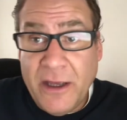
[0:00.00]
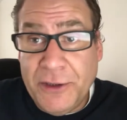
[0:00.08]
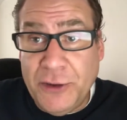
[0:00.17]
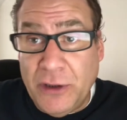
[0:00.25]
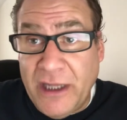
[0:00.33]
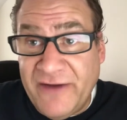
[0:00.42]

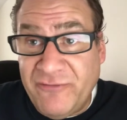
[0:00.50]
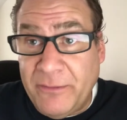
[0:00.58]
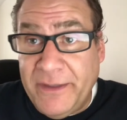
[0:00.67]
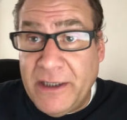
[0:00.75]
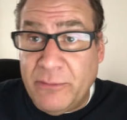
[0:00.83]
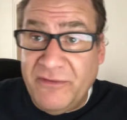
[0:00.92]
you'd like for
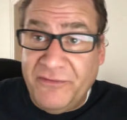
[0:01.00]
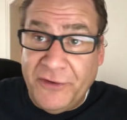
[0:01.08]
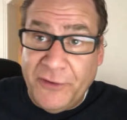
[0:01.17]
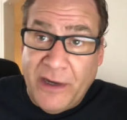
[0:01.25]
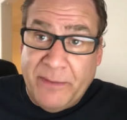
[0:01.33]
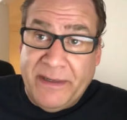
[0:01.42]
me to
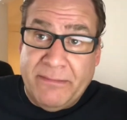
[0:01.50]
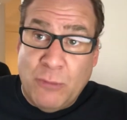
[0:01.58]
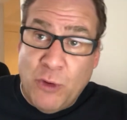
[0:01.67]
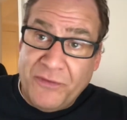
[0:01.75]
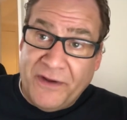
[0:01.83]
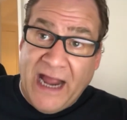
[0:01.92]
review, I'd be
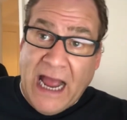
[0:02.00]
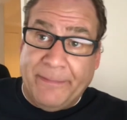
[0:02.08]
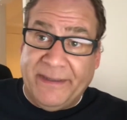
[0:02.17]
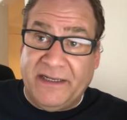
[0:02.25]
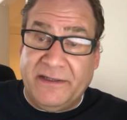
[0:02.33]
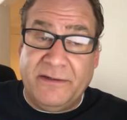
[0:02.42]
more than happy
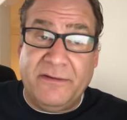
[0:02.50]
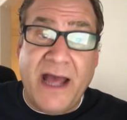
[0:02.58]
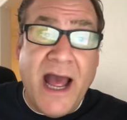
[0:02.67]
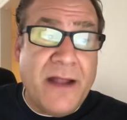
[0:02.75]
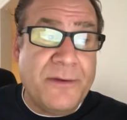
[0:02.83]
to do that.